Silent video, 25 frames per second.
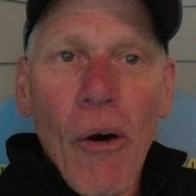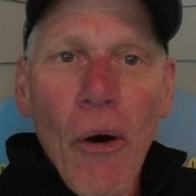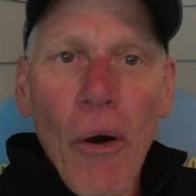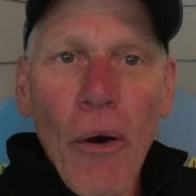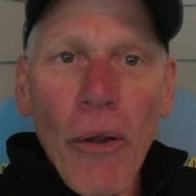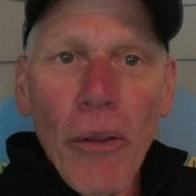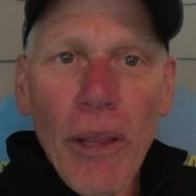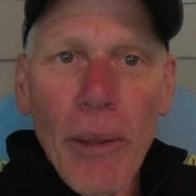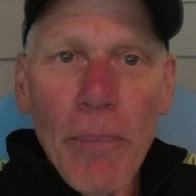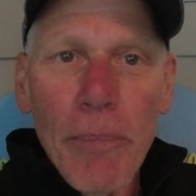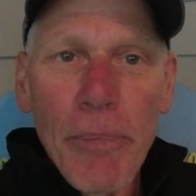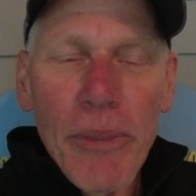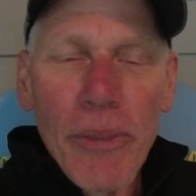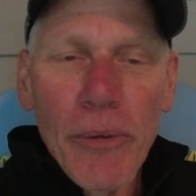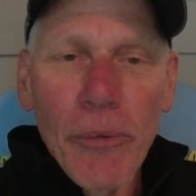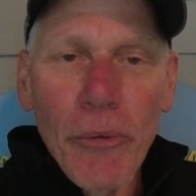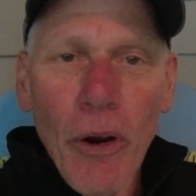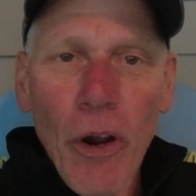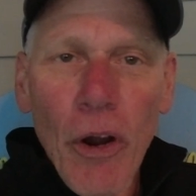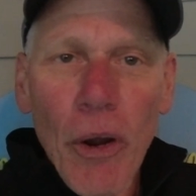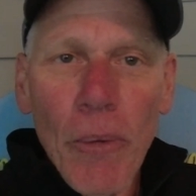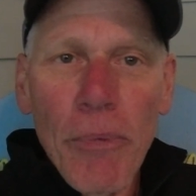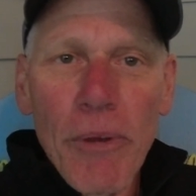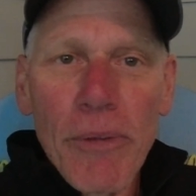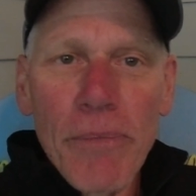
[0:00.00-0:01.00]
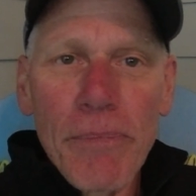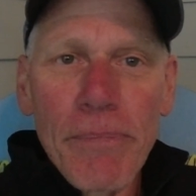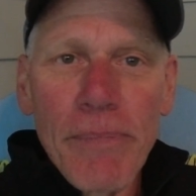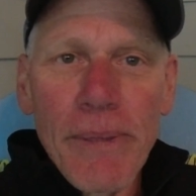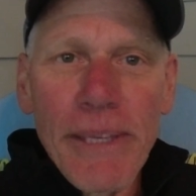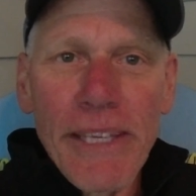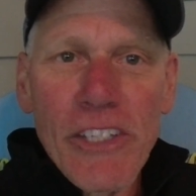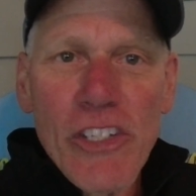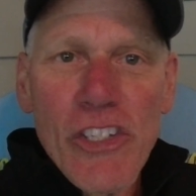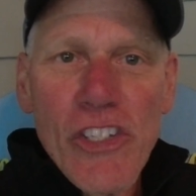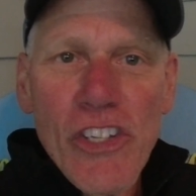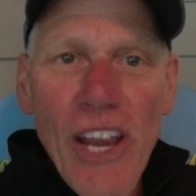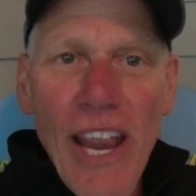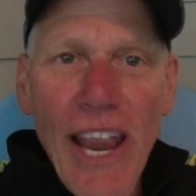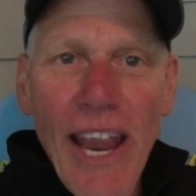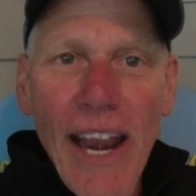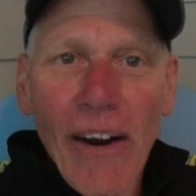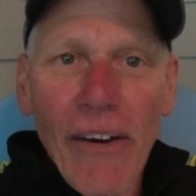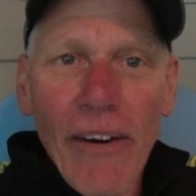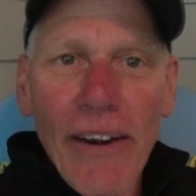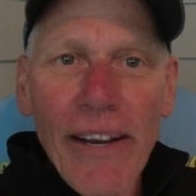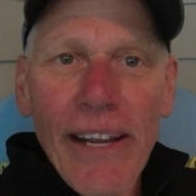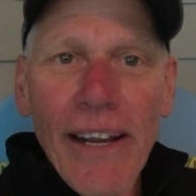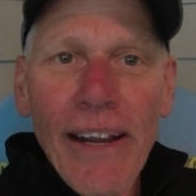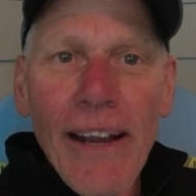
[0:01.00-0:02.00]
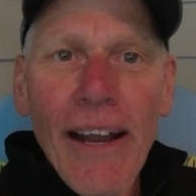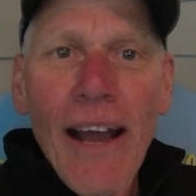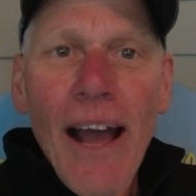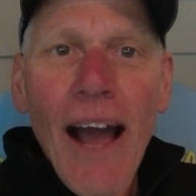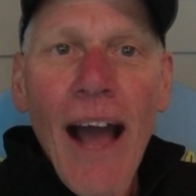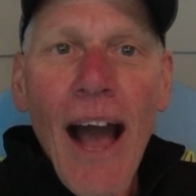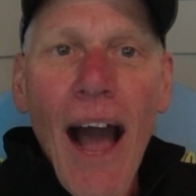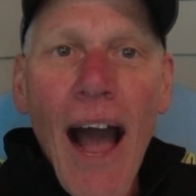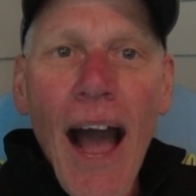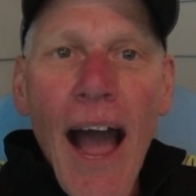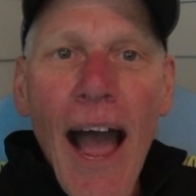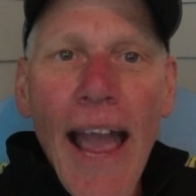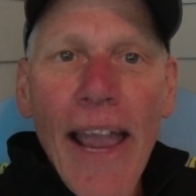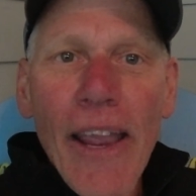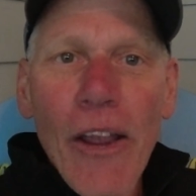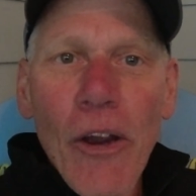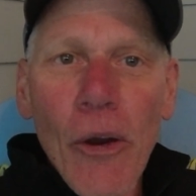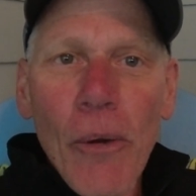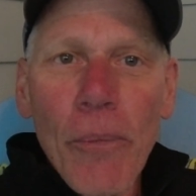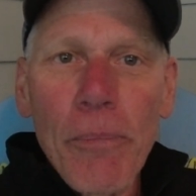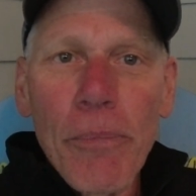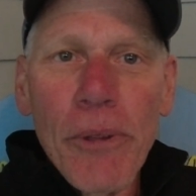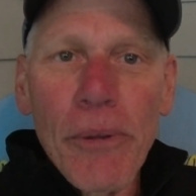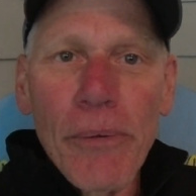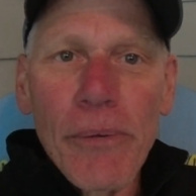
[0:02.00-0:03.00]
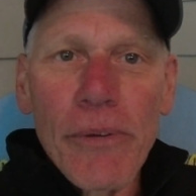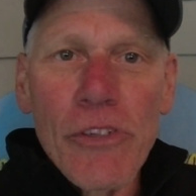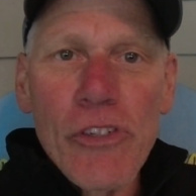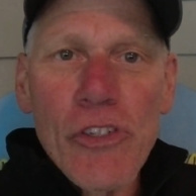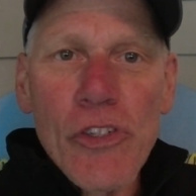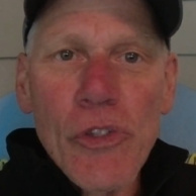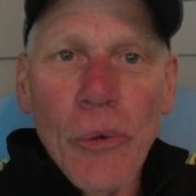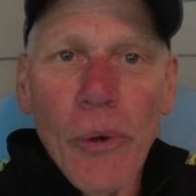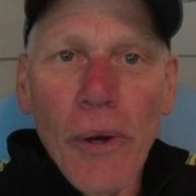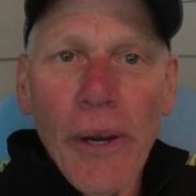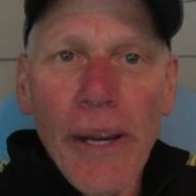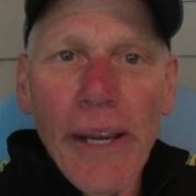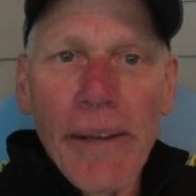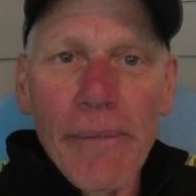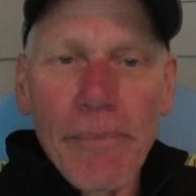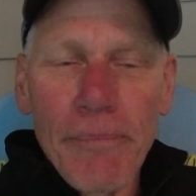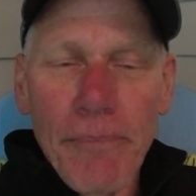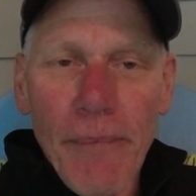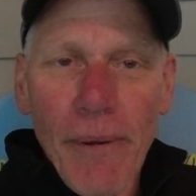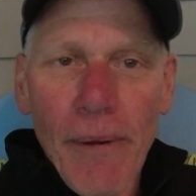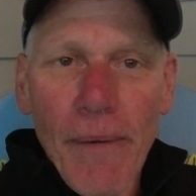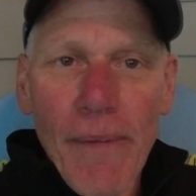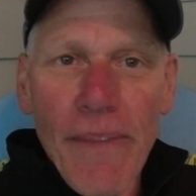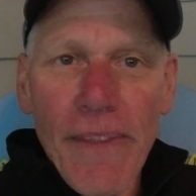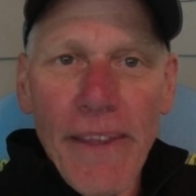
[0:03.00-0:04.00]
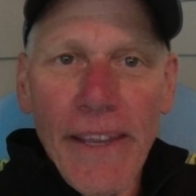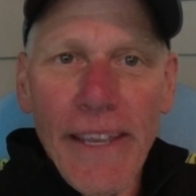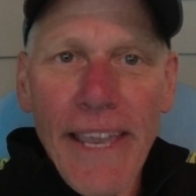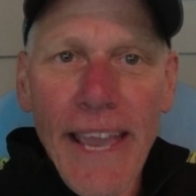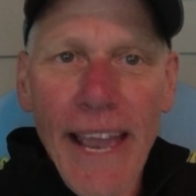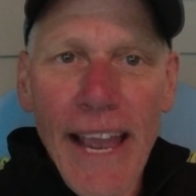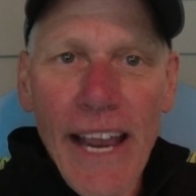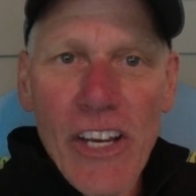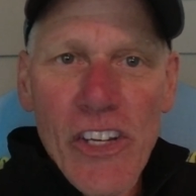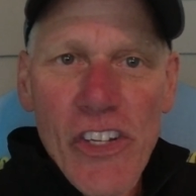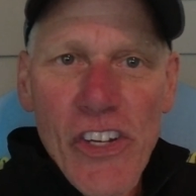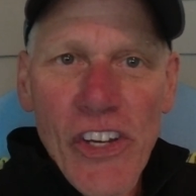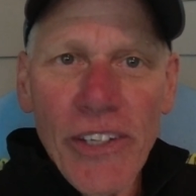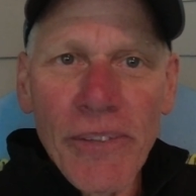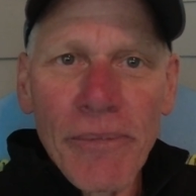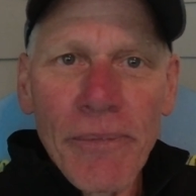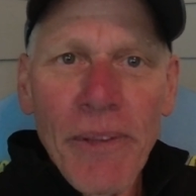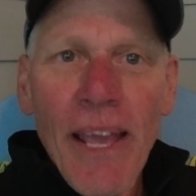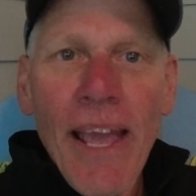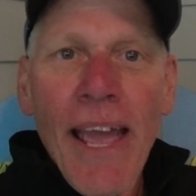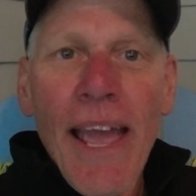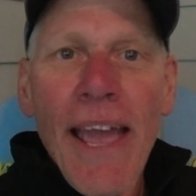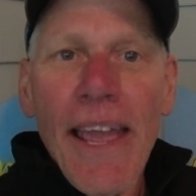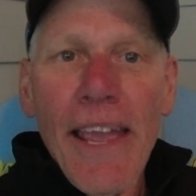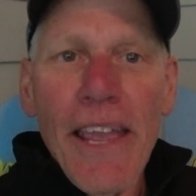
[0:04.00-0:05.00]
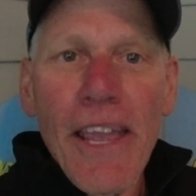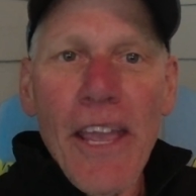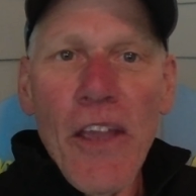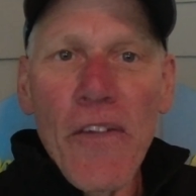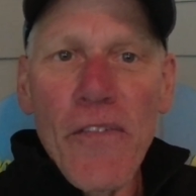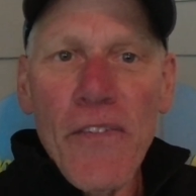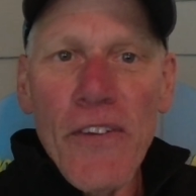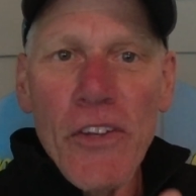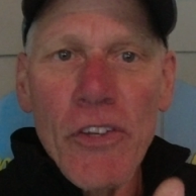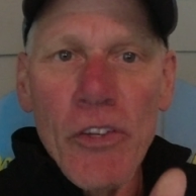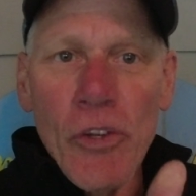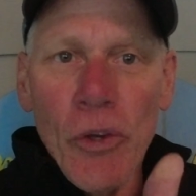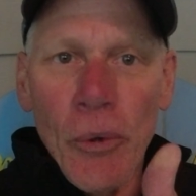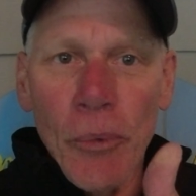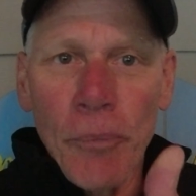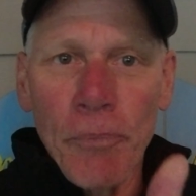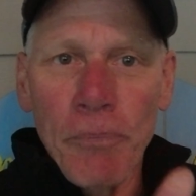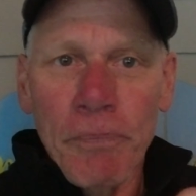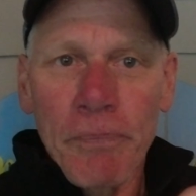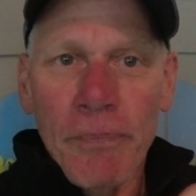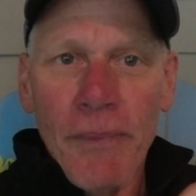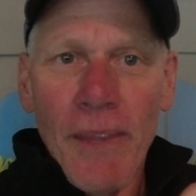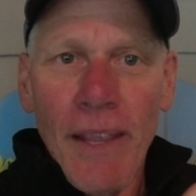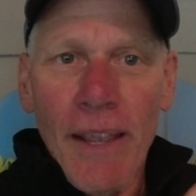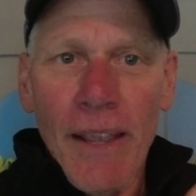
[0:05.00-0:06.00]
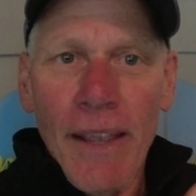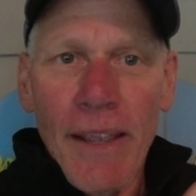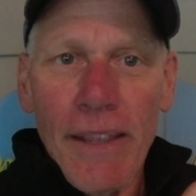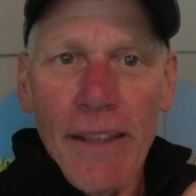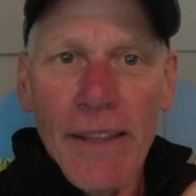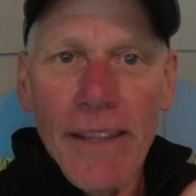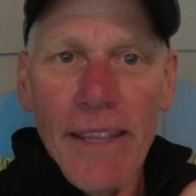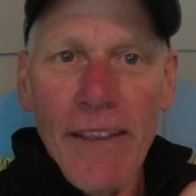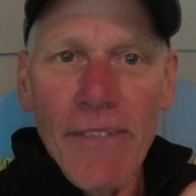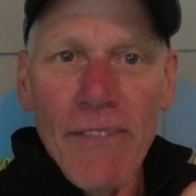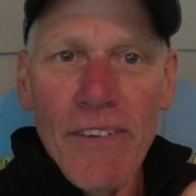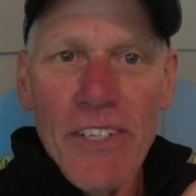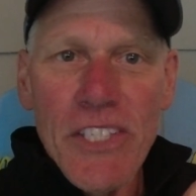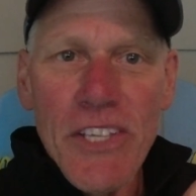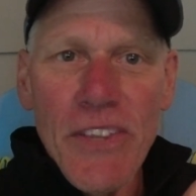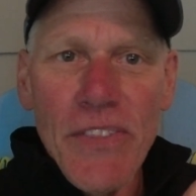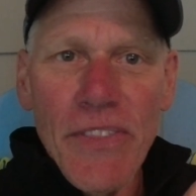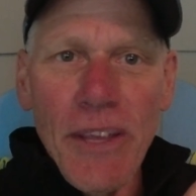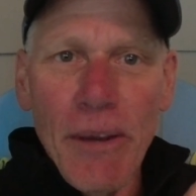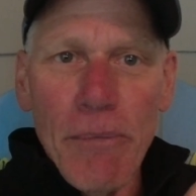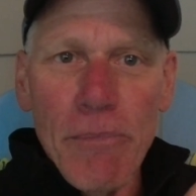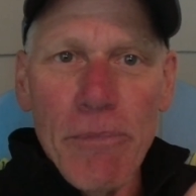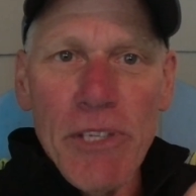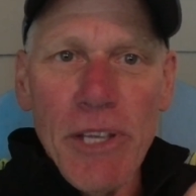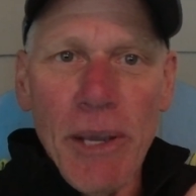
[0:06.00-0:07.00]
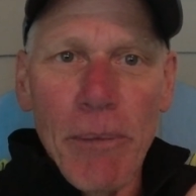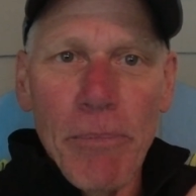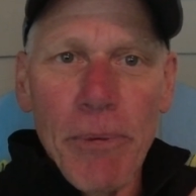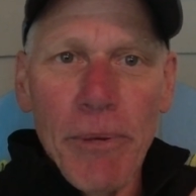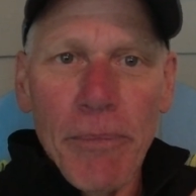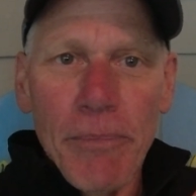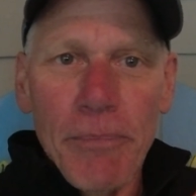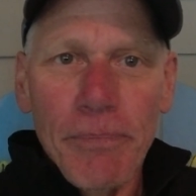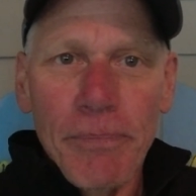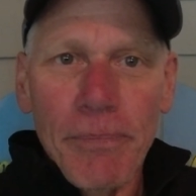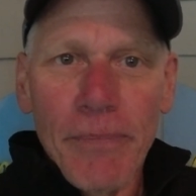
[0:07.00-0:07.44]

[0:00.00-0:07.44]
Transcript: all up in the Rehobeth Beach area. I hope you enjoy the caching. If you do, give us a thumbs up.